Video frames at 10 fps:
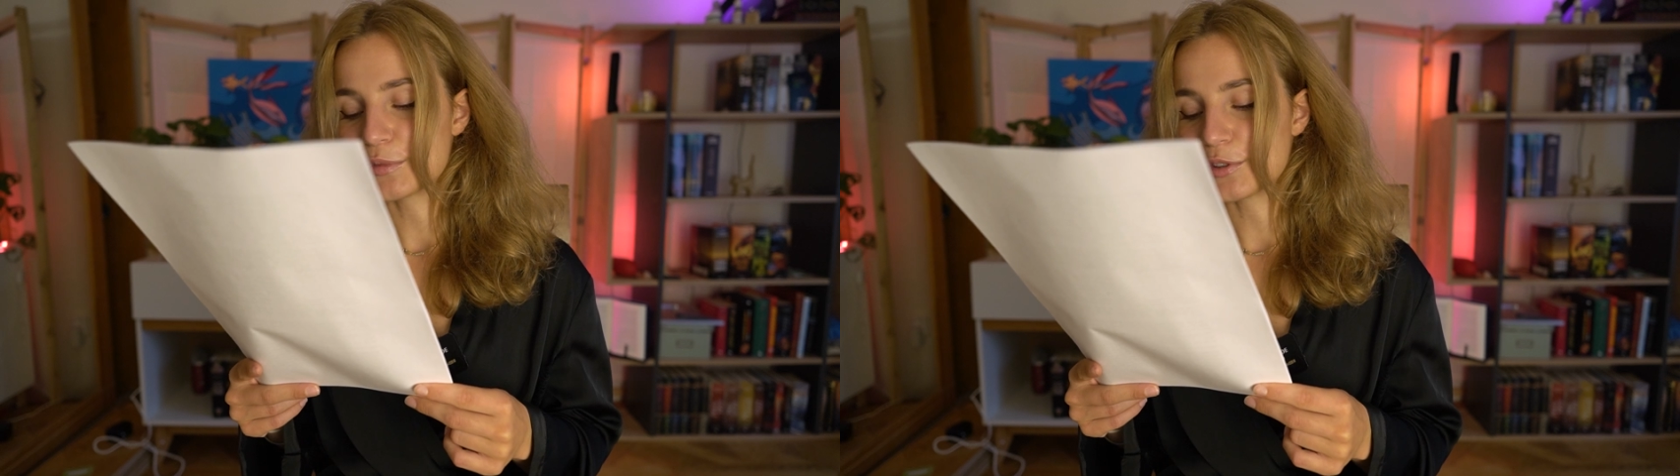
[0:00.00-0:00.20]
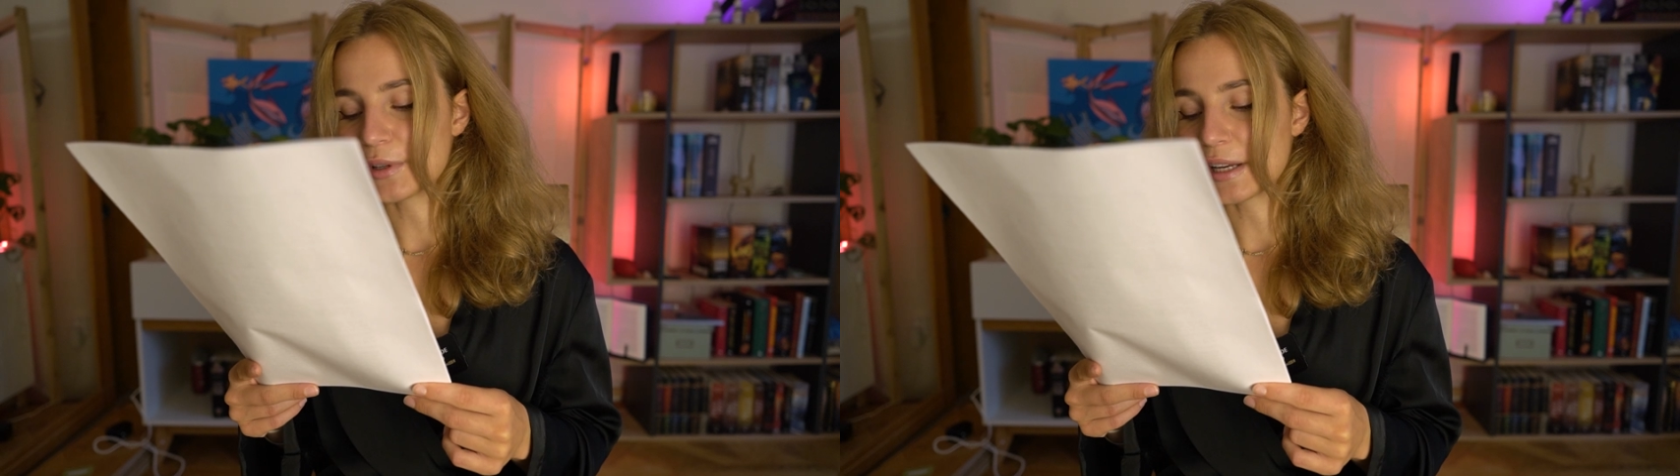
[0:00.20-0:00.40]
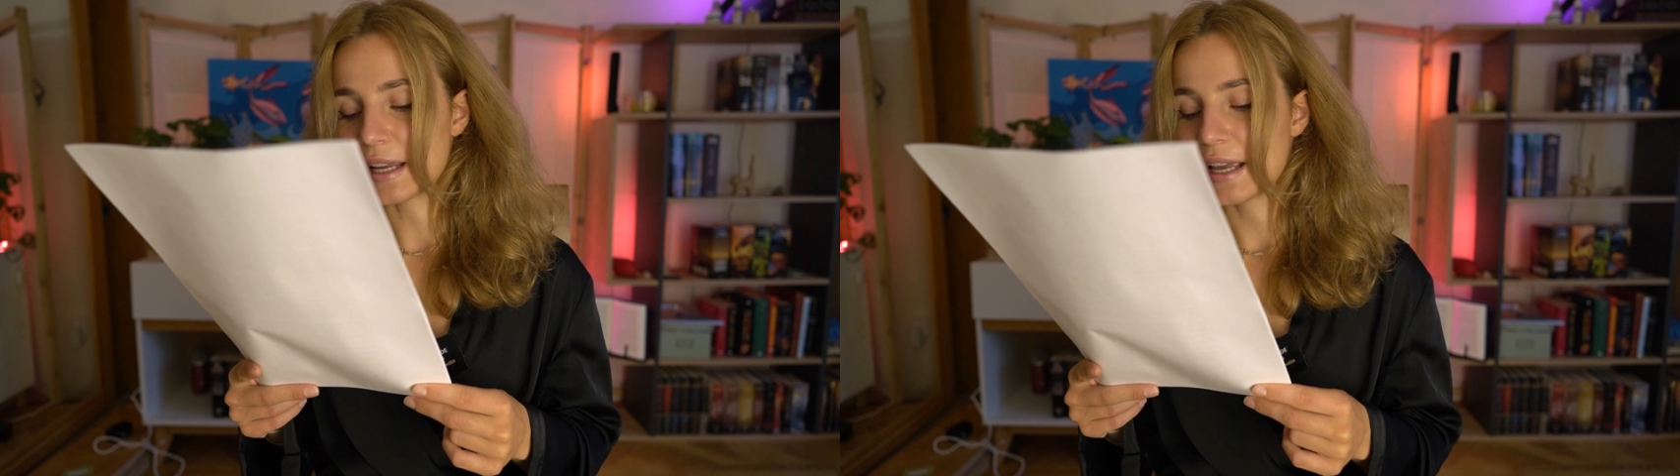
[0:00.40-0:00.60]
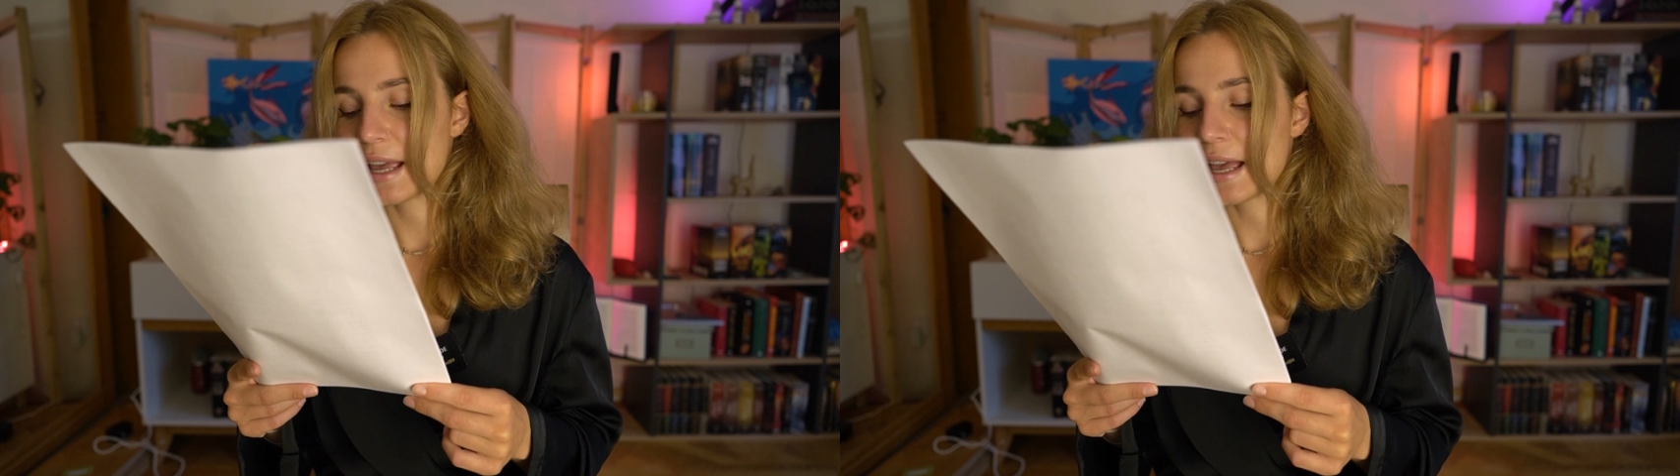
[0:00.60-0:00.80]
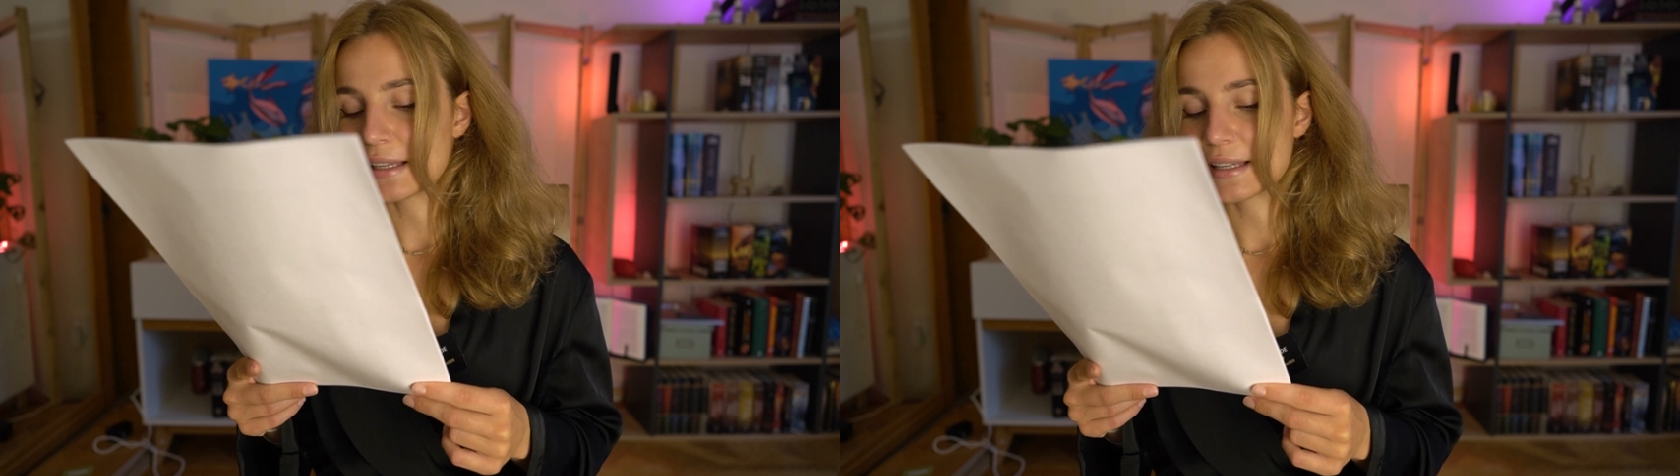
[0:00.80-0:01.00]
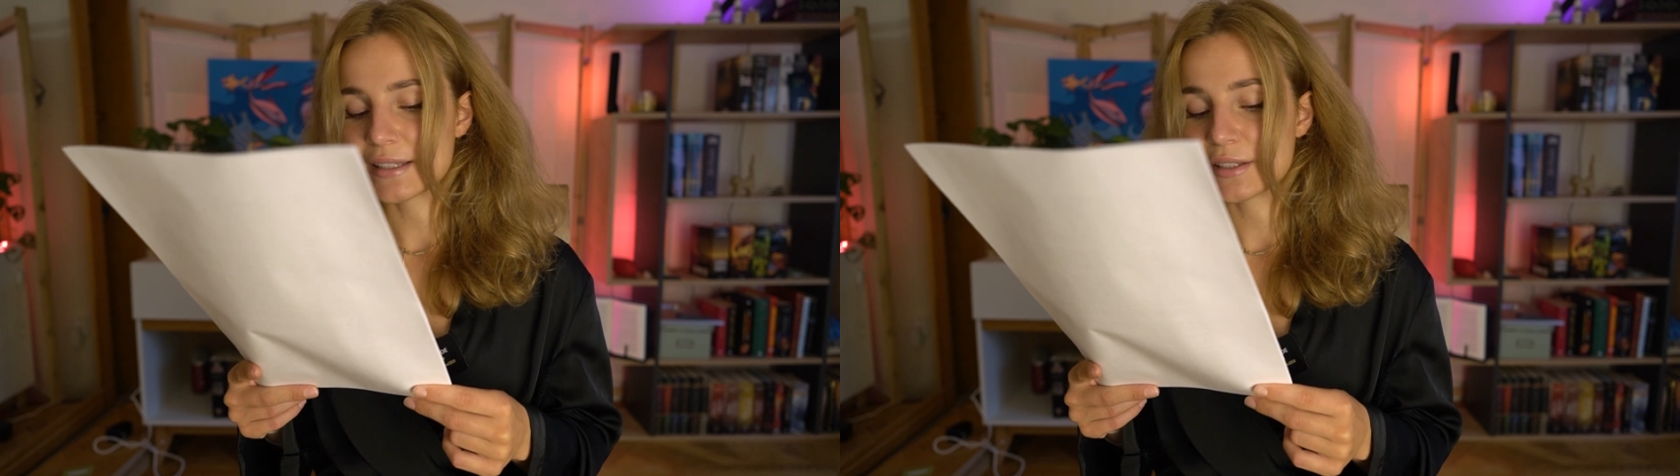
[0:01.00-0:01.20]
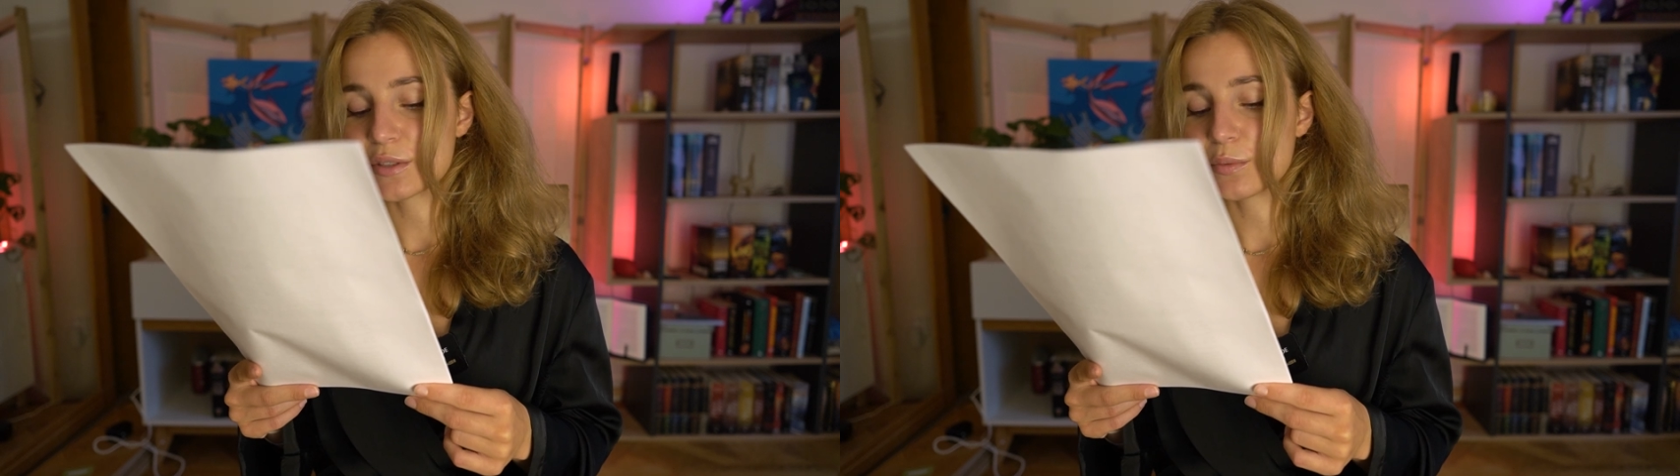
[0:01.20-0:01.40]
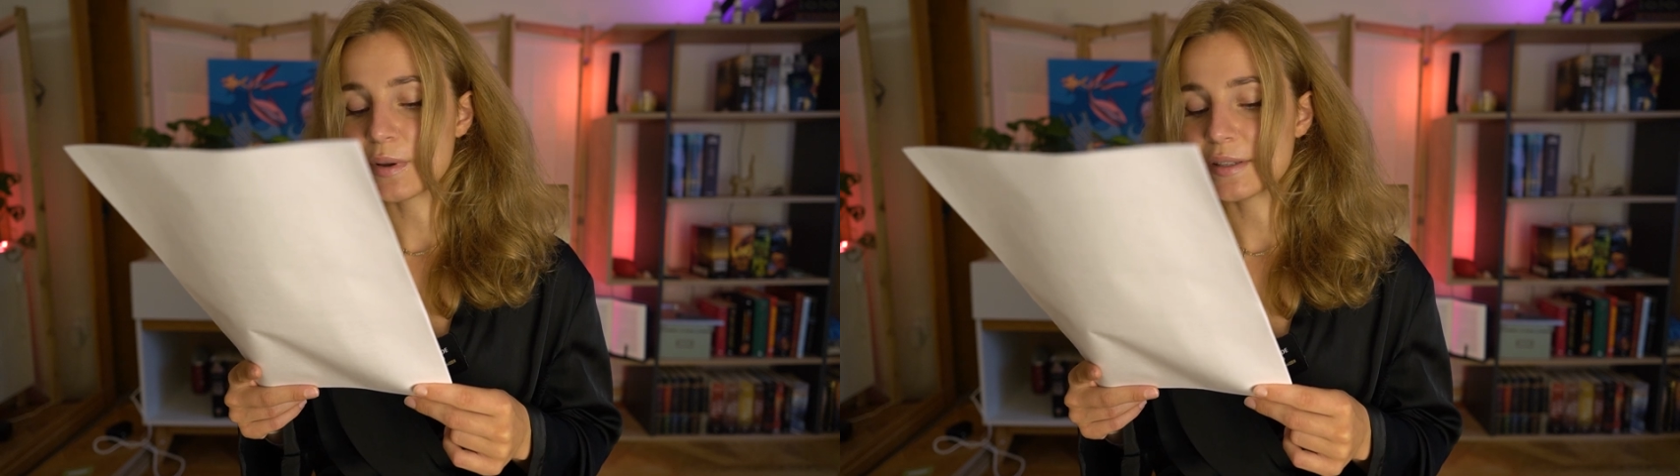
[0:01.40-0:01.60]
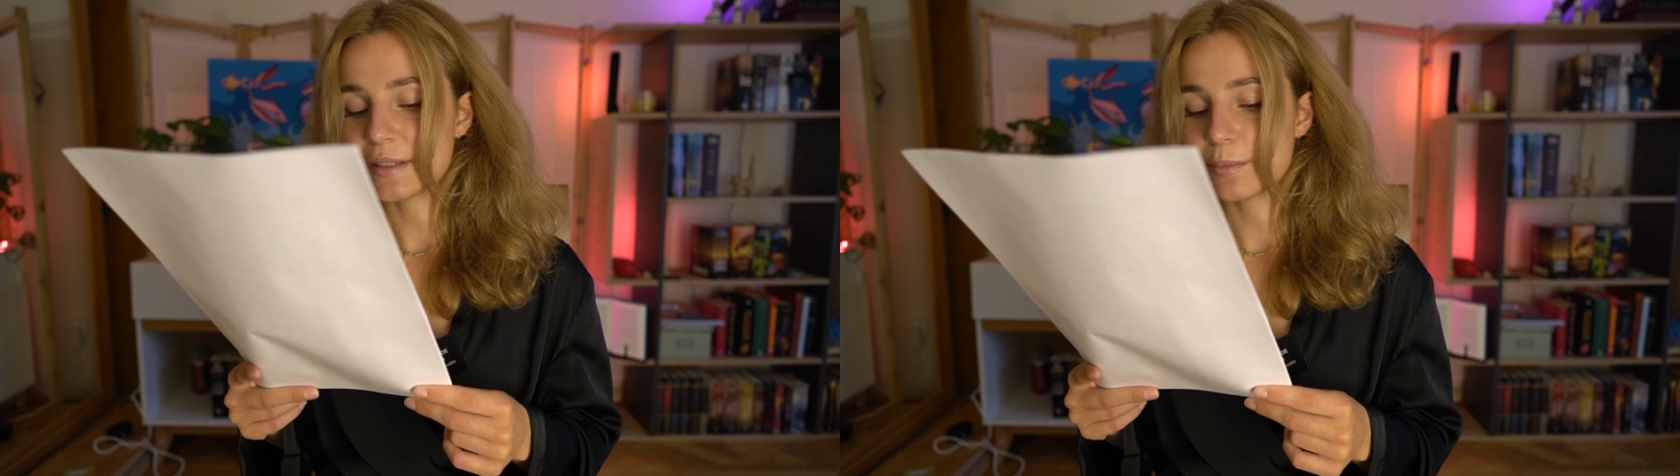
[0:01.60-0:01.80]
tree and has 20